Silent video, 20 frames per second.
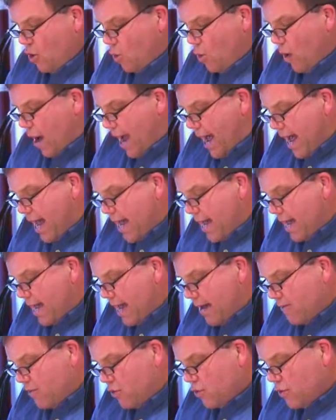Why
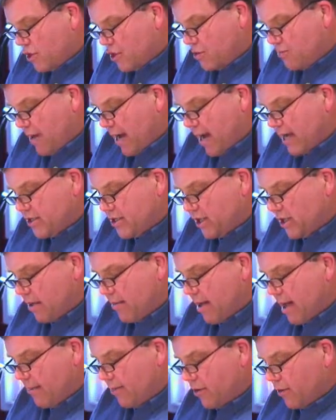have you despised the
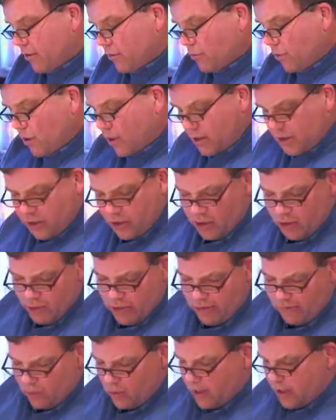commandment of the Lord to
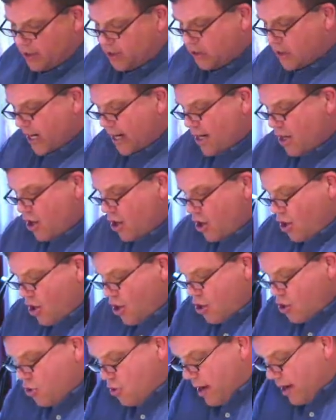do evil in his sight?
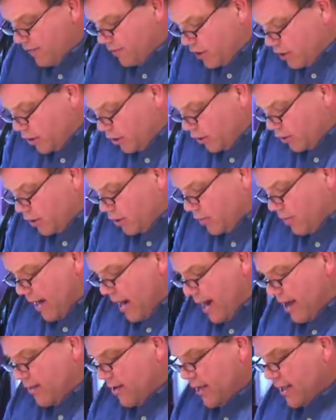You have killed
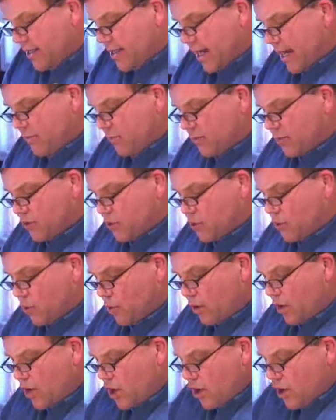Uriah the Hittite with a
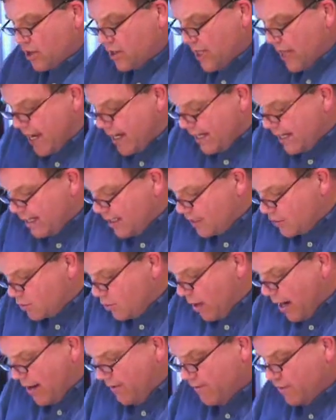sword, taken
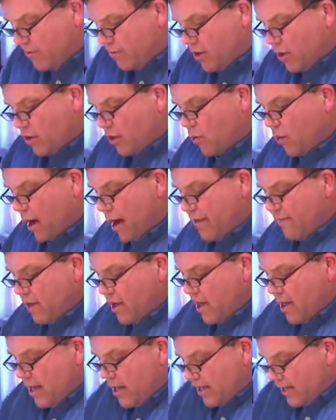his wife to be your wife,